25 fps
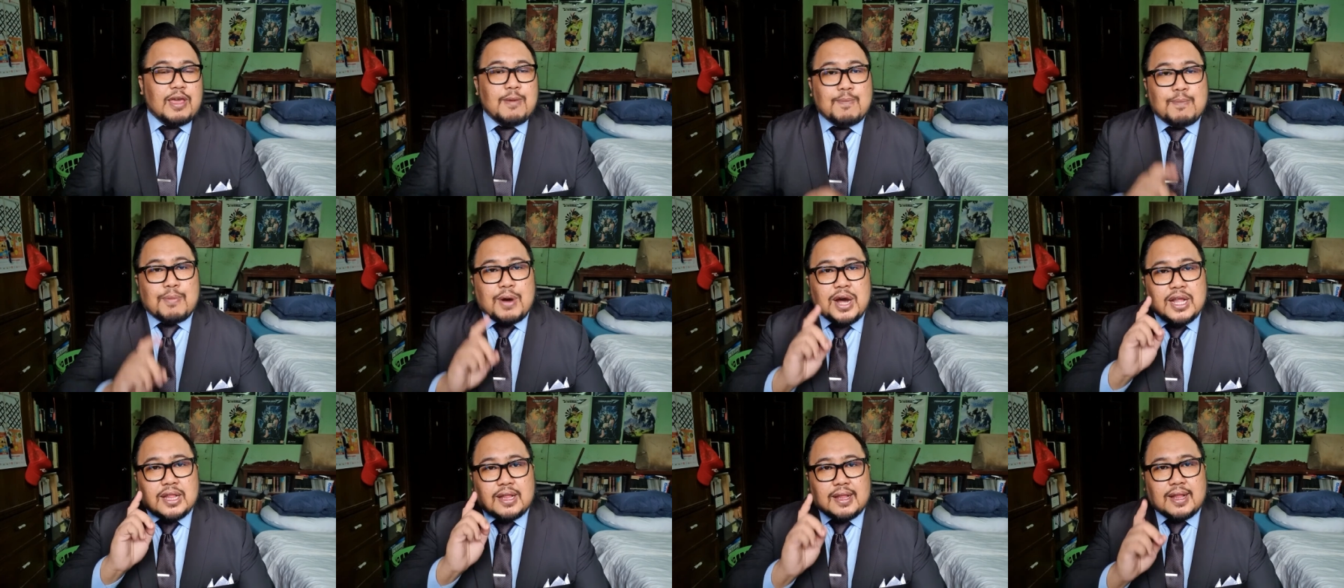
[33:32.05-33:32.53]

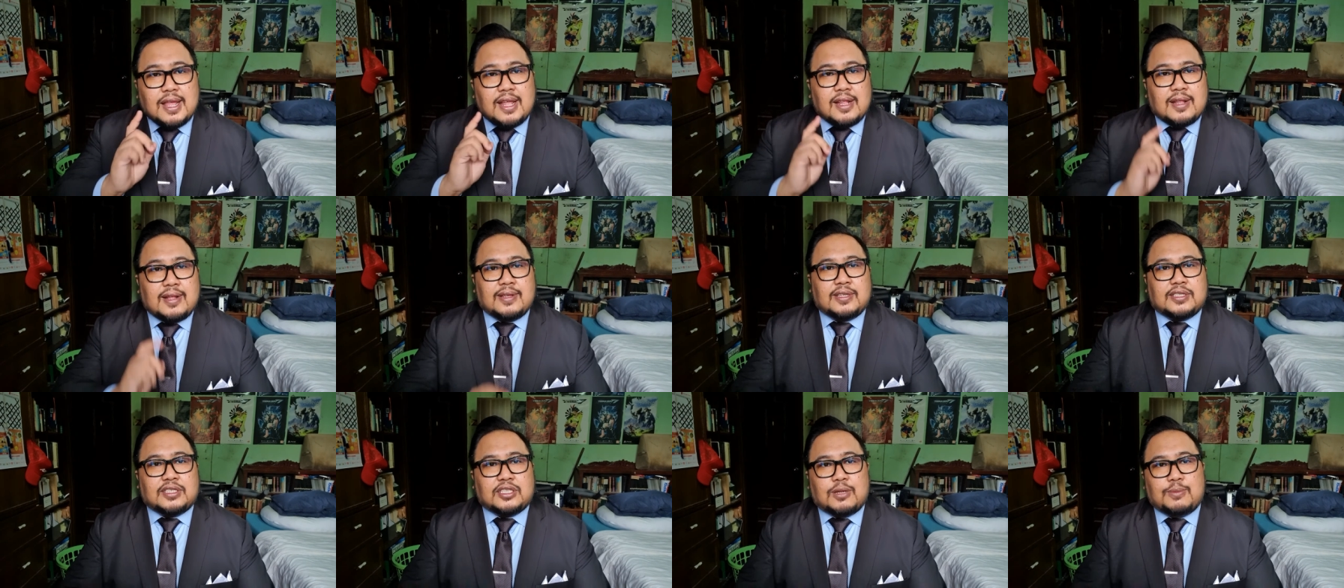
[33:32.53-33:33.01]
But it
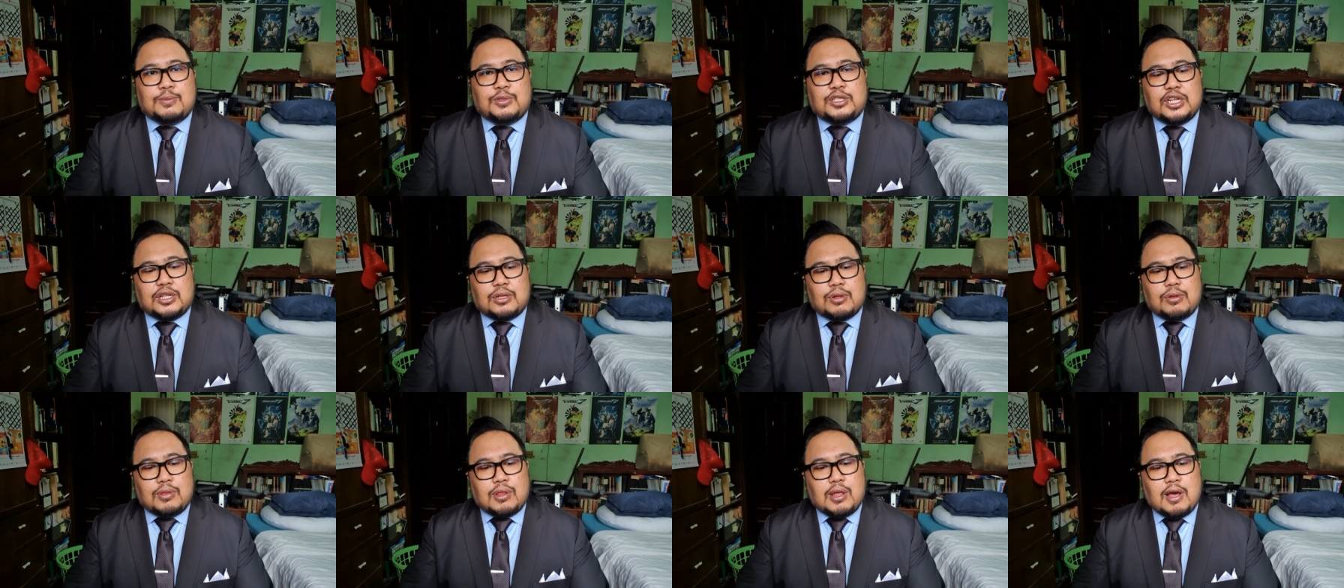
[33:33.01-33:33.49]
is
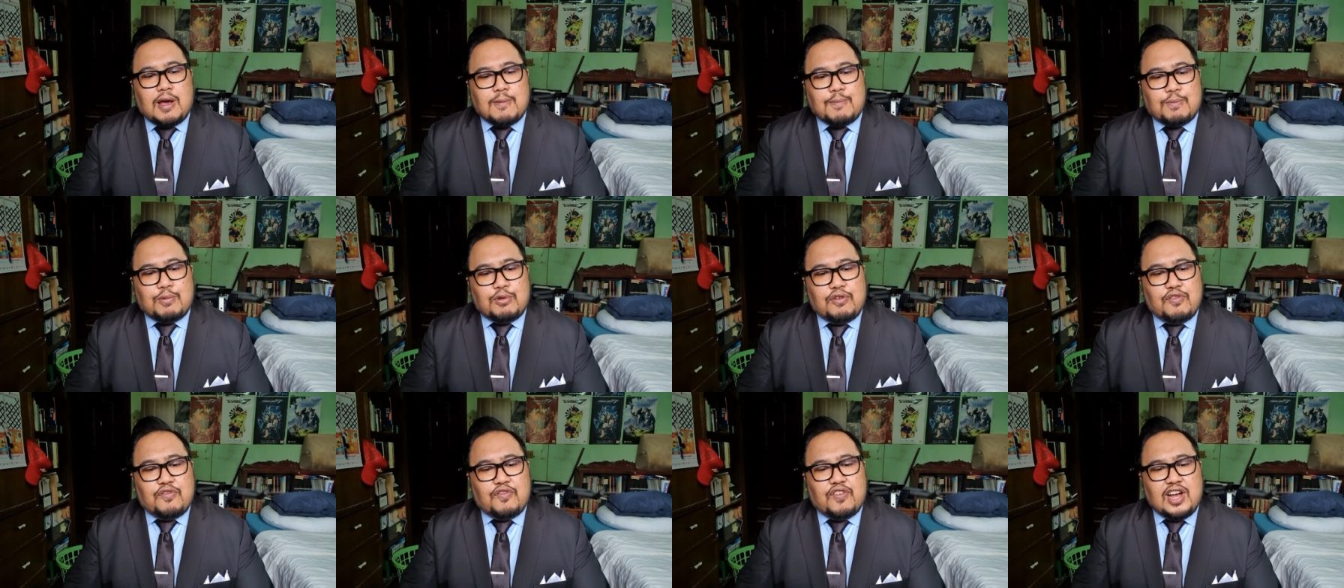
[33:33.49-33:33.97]
subject to the
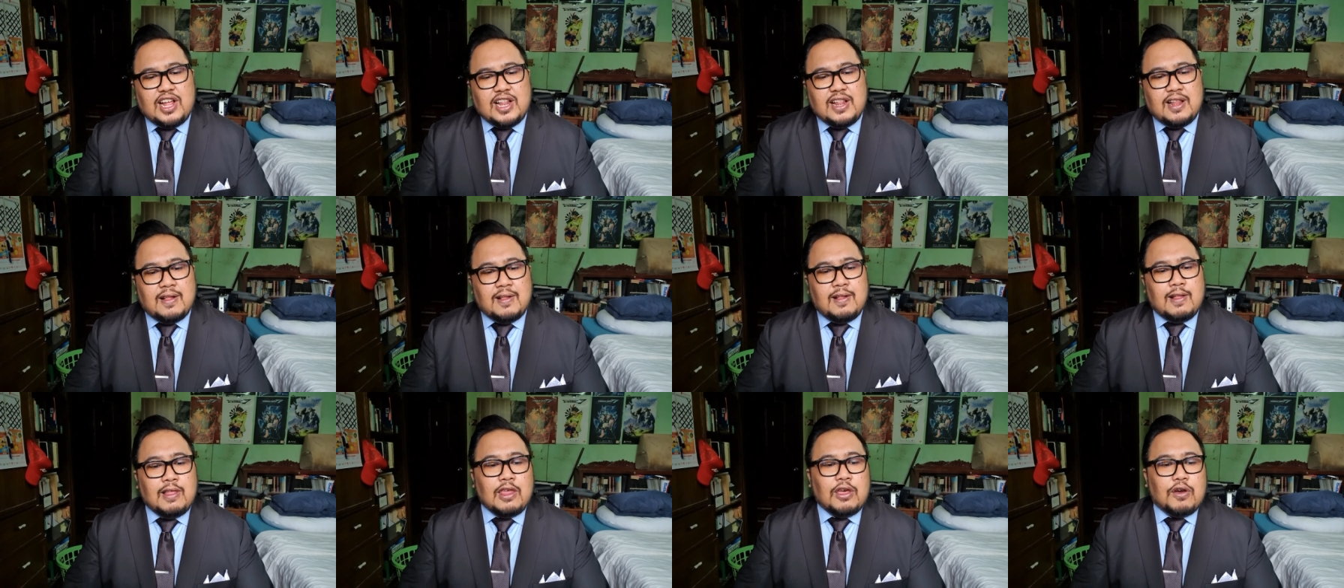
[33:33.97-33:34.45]
approval
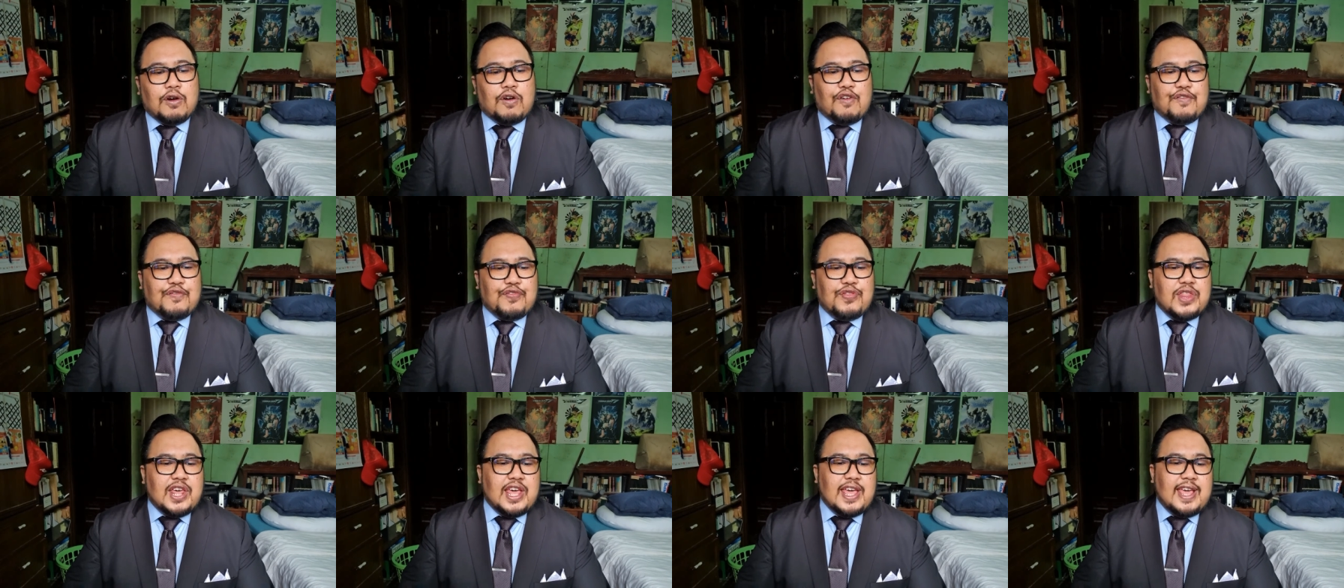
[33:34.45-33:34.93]
of
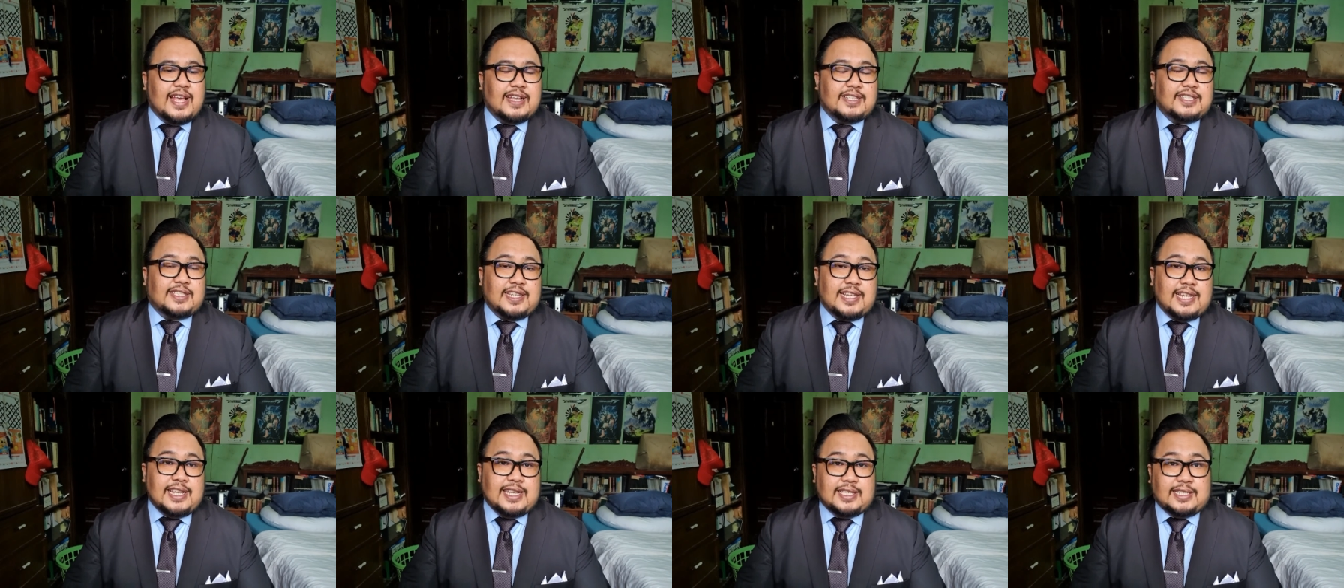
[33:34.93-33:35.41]
the
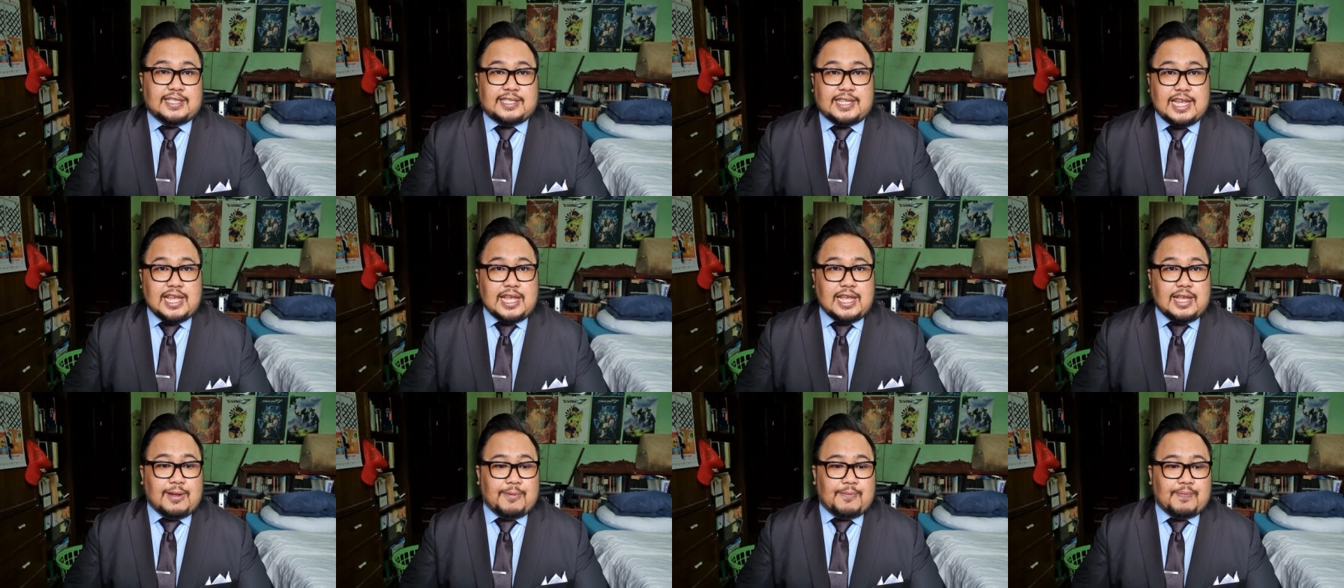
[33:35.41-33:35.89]

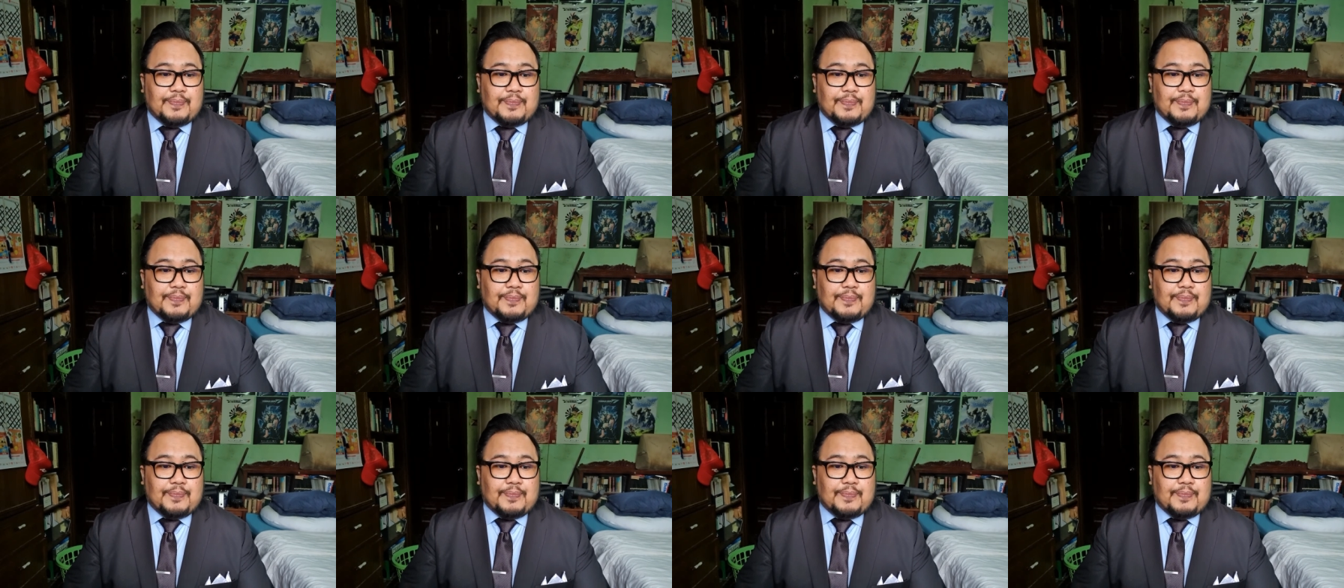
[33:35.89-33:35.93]
SEC.